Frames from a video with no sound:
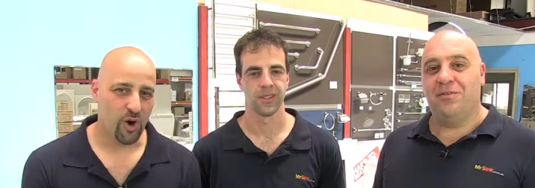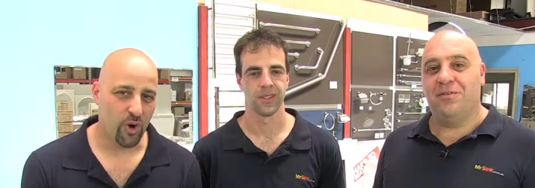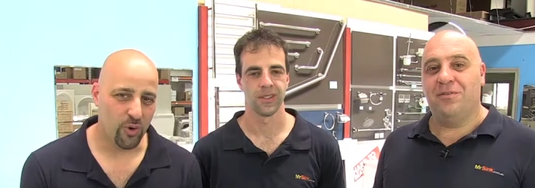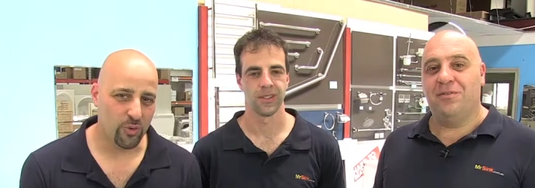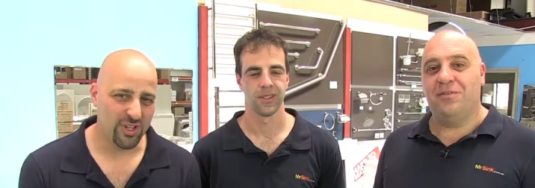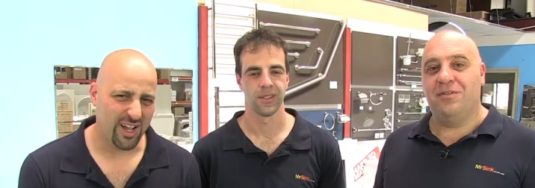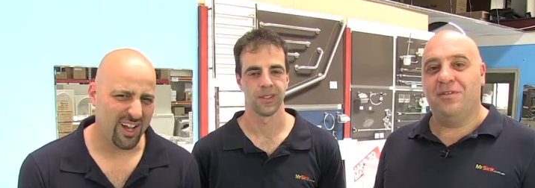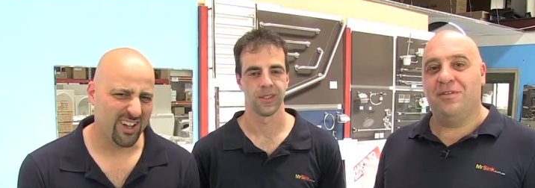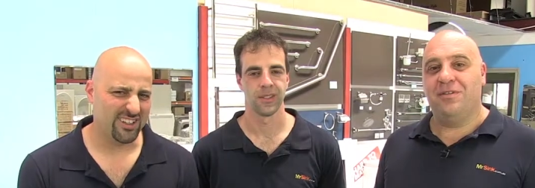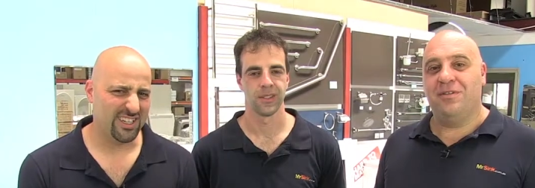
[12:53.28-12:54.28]
Speaker 1: Old,
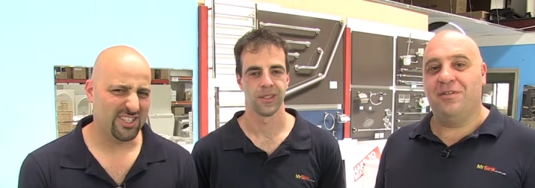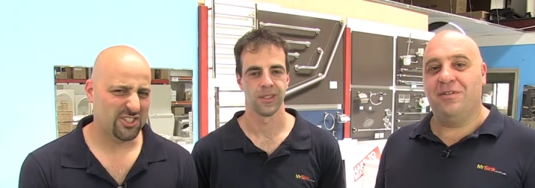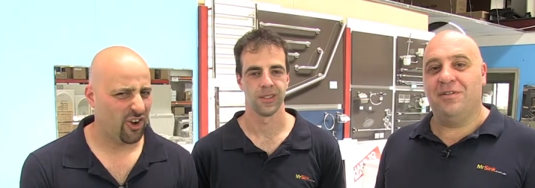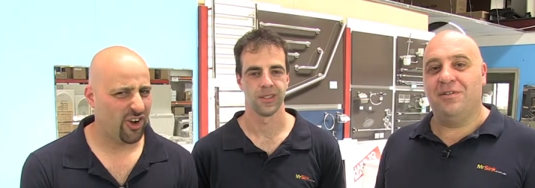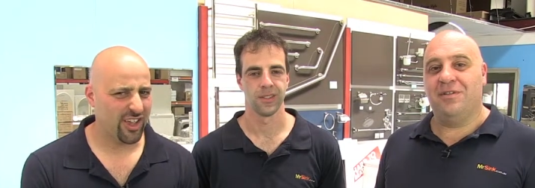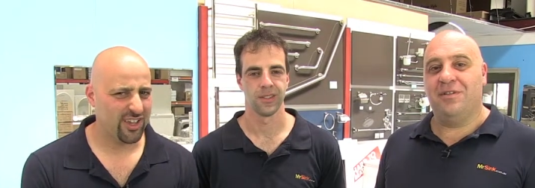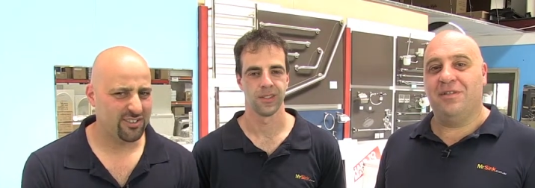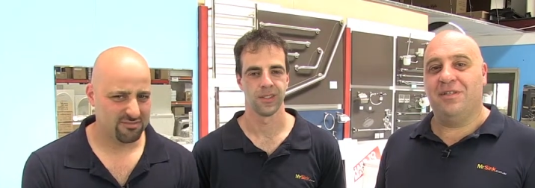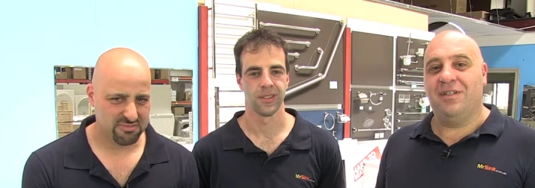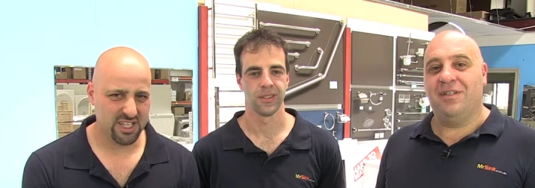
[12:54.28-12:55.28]
ugly,
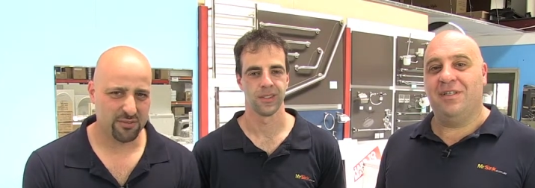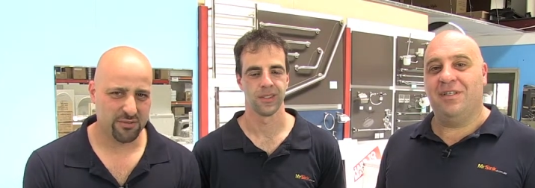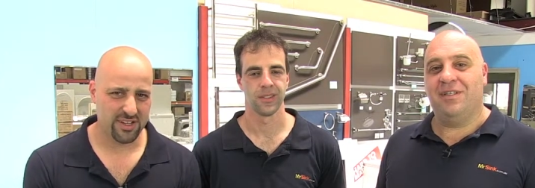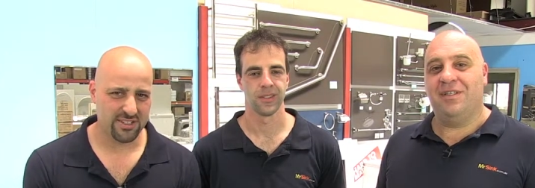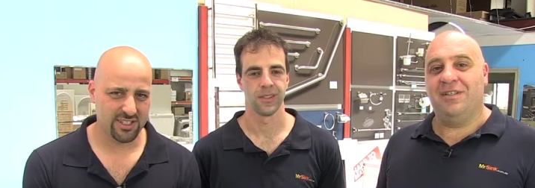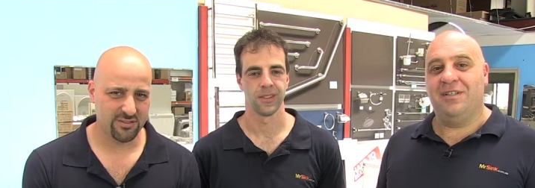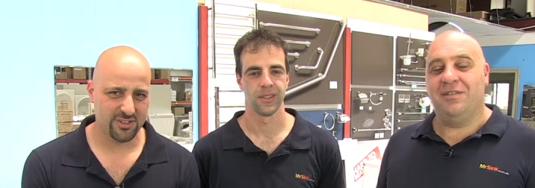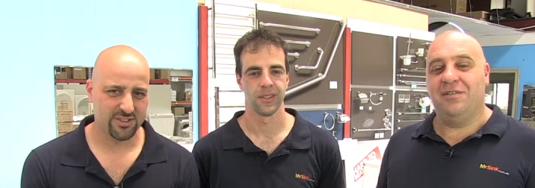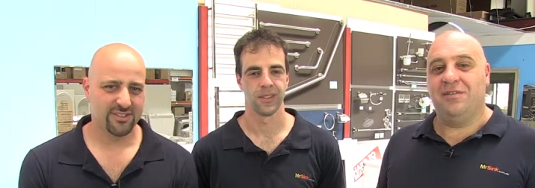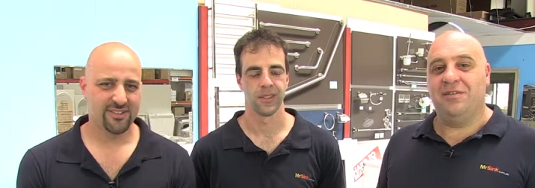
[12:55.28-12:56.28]
tired, need a
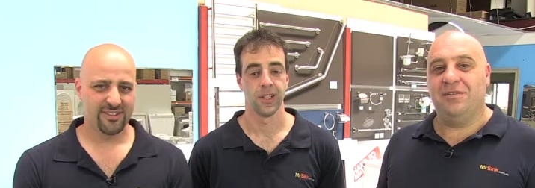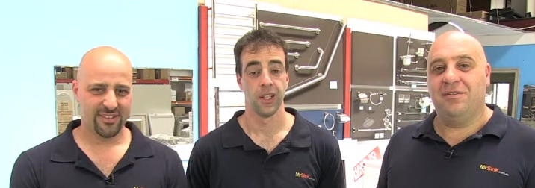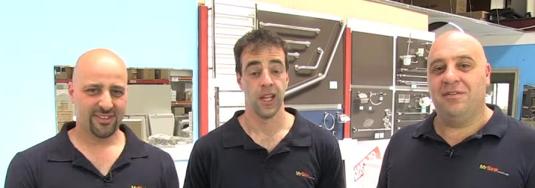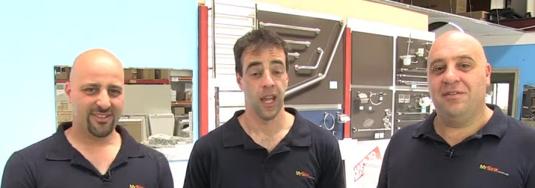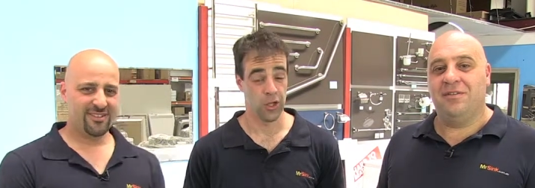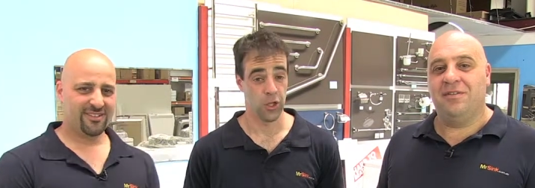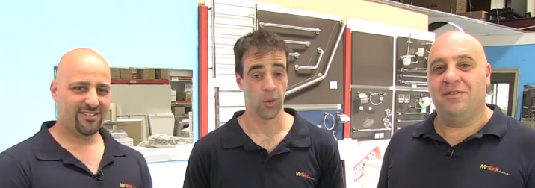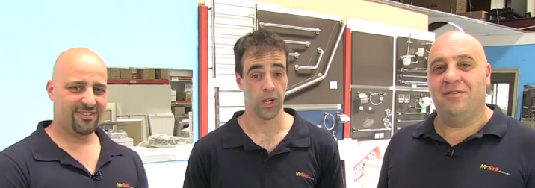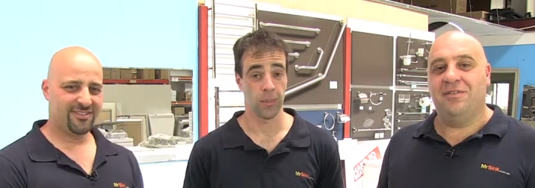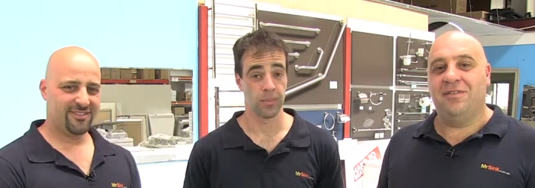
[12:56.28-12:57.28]
facelift. And you
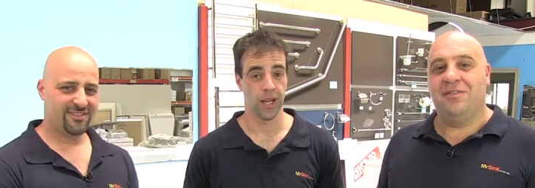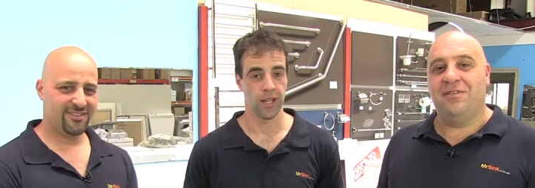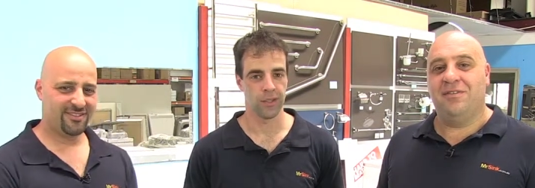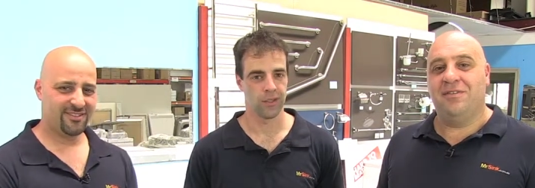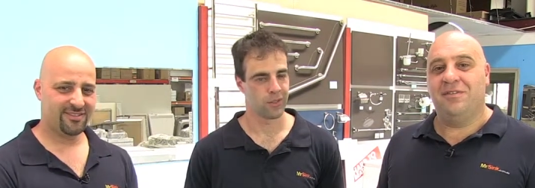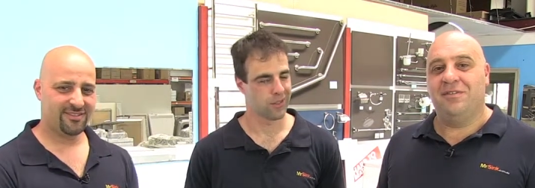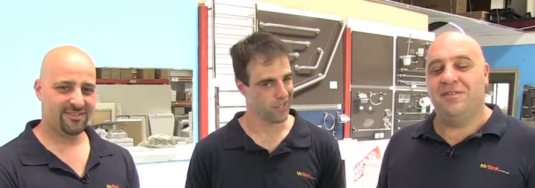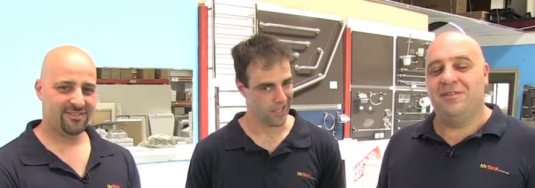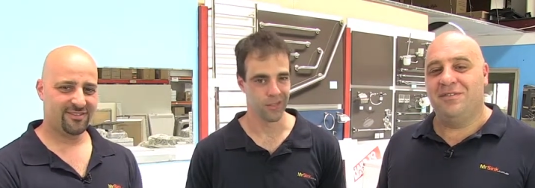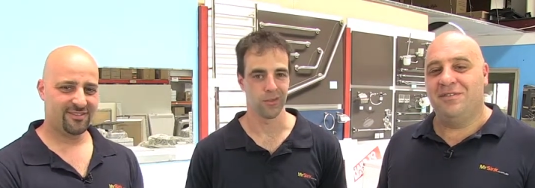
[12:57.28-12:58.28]
want to update it
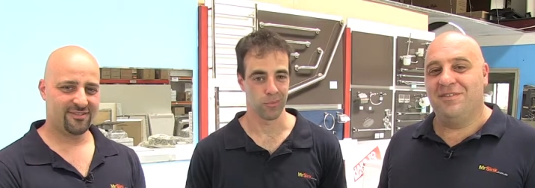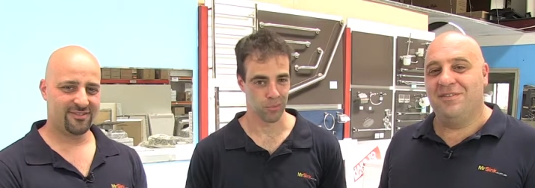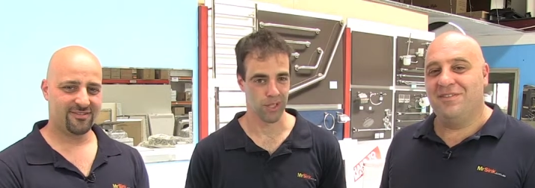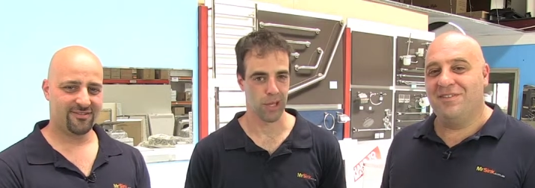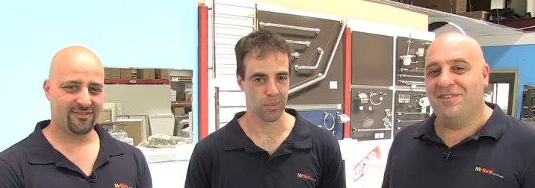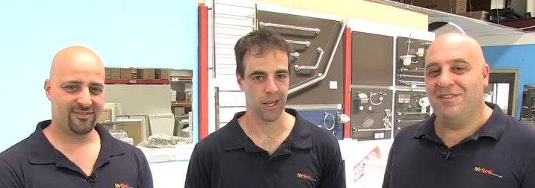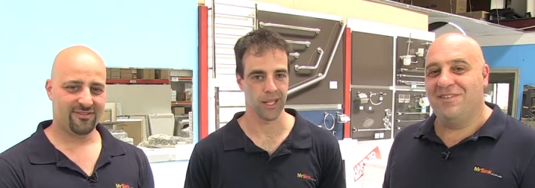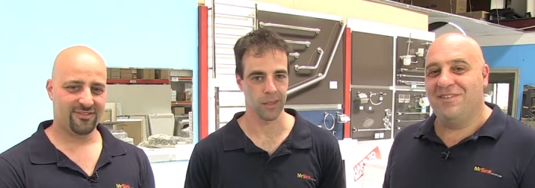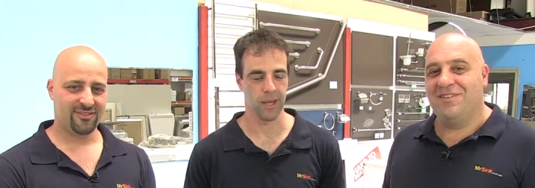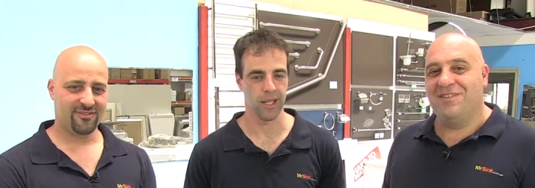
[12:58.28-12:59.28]
just out of, without
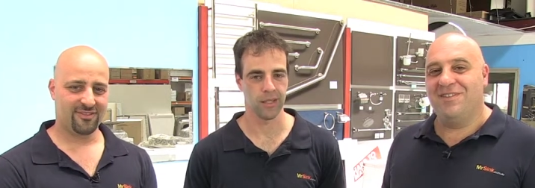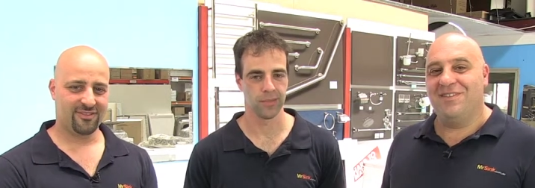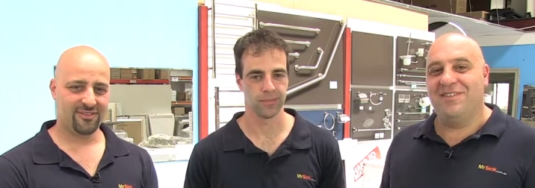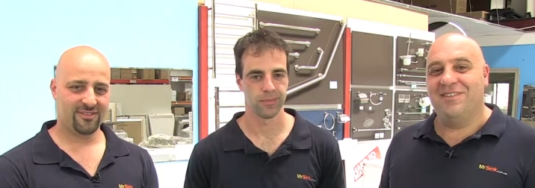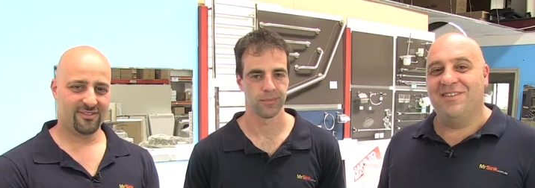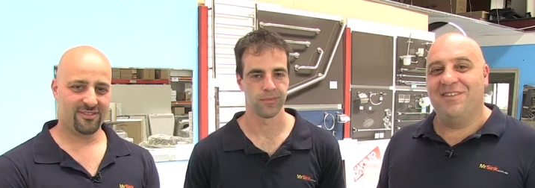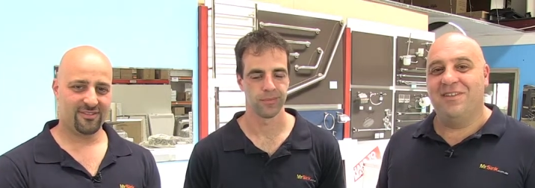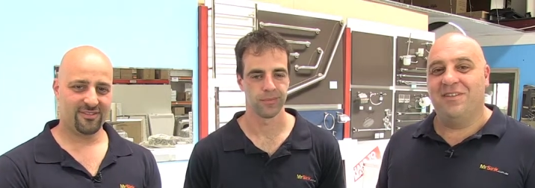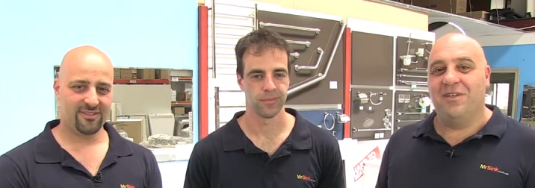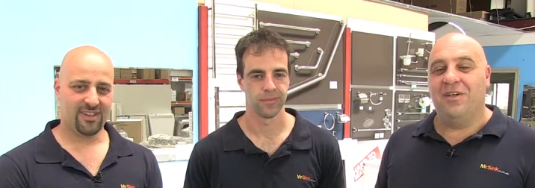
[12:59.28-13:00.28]
breaking the bank?
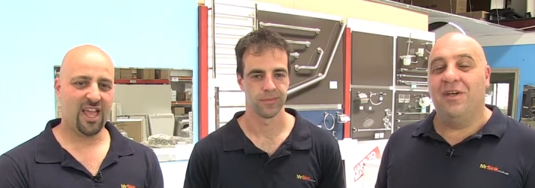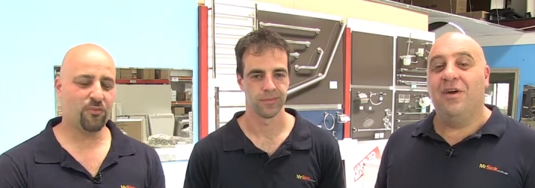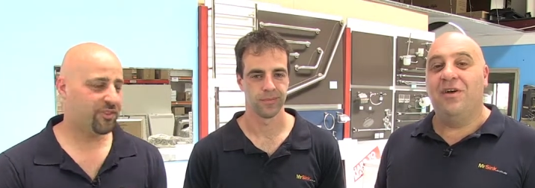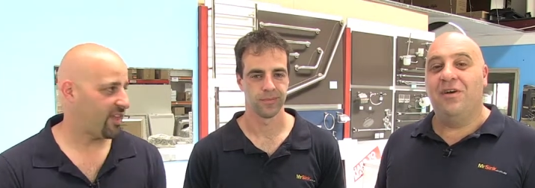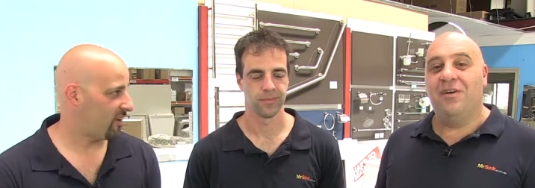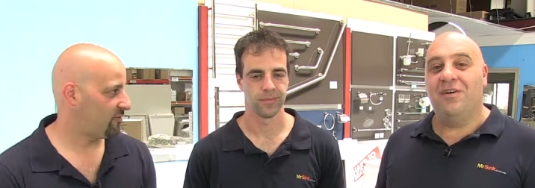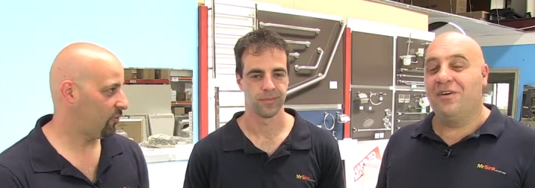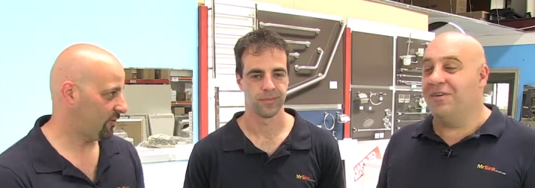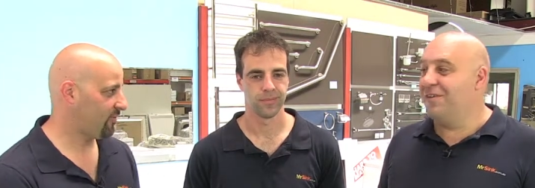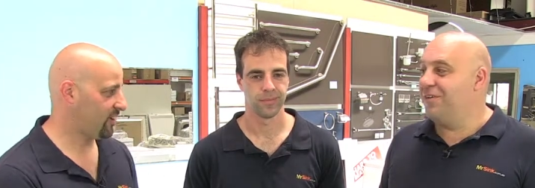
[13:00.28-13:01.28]
And without
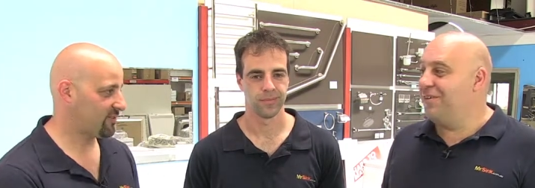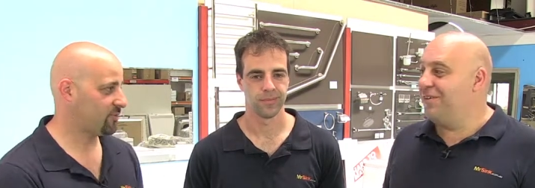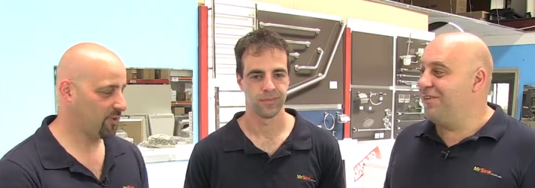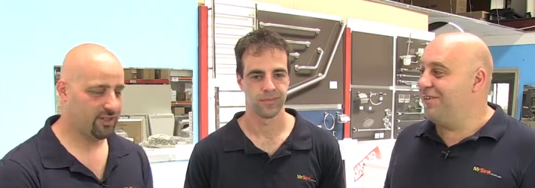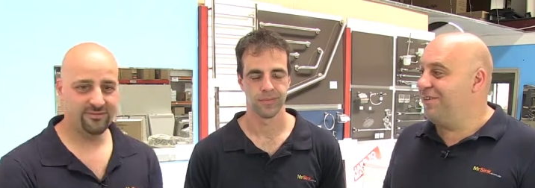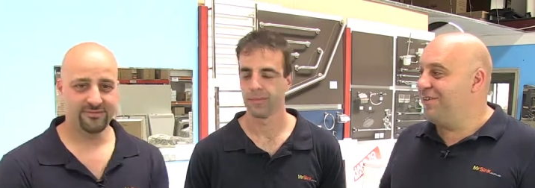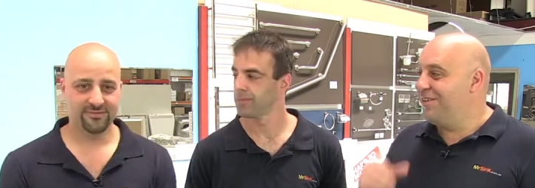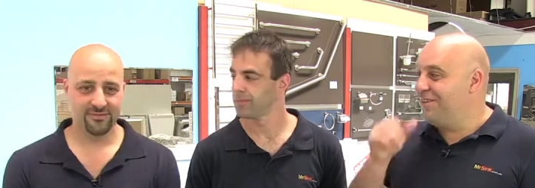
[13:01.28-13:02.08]
all the fuss as well.